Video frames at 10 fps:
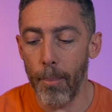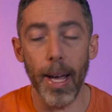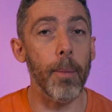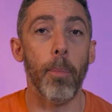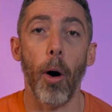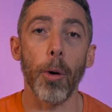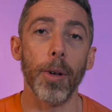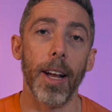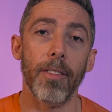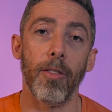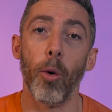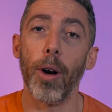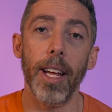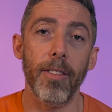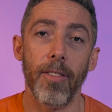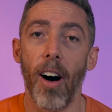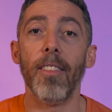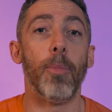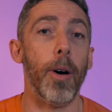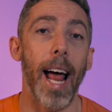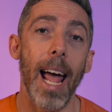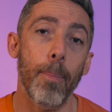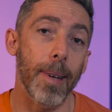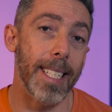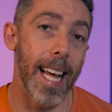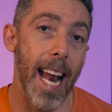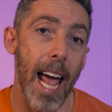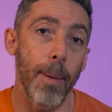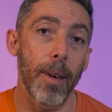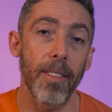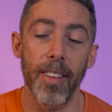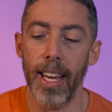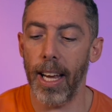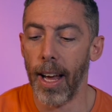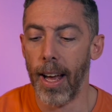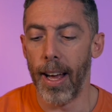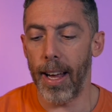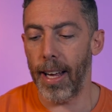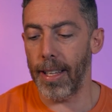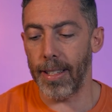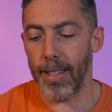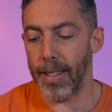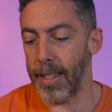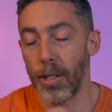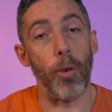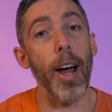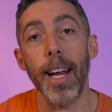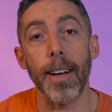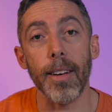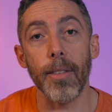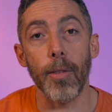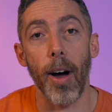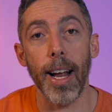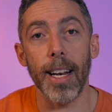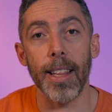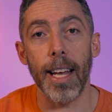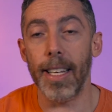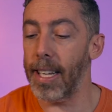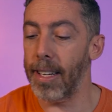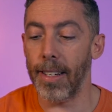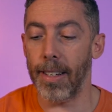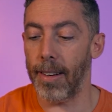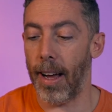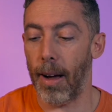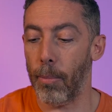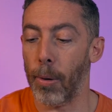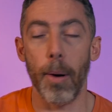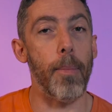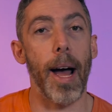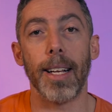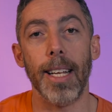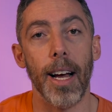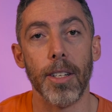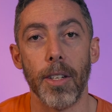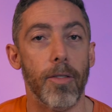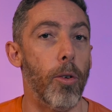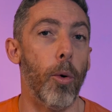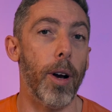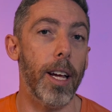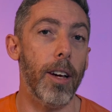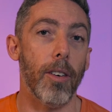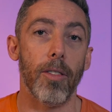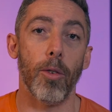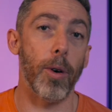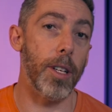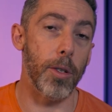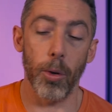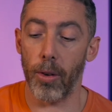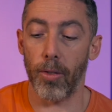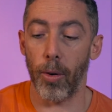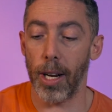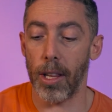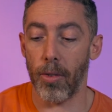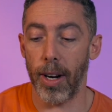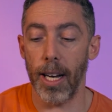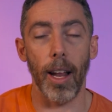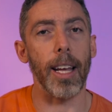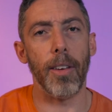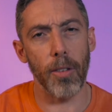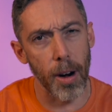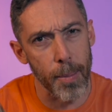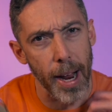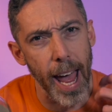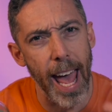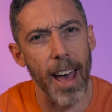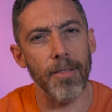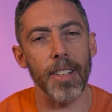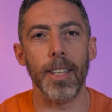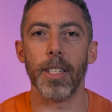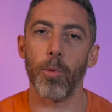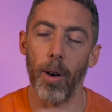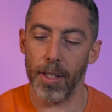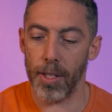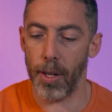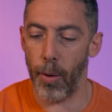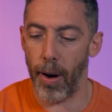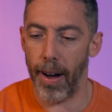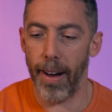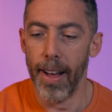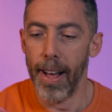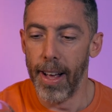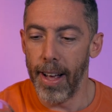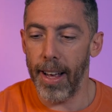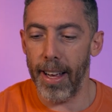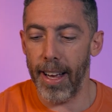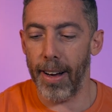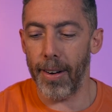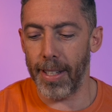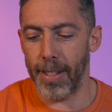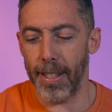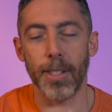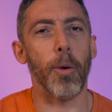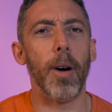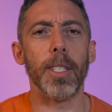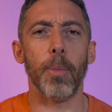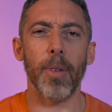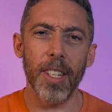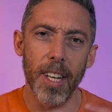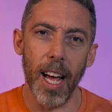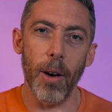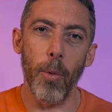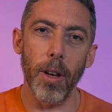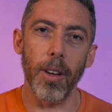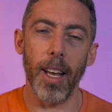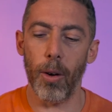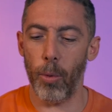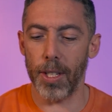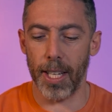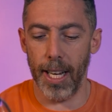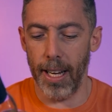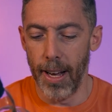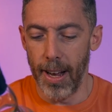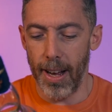being bottled at 45.8% ABV is great, right? They didn't put it back down to 40 or 42 or 43. Like, you've got a bit of heft in this one. So yeah, it's always appreciated when you get a whiskey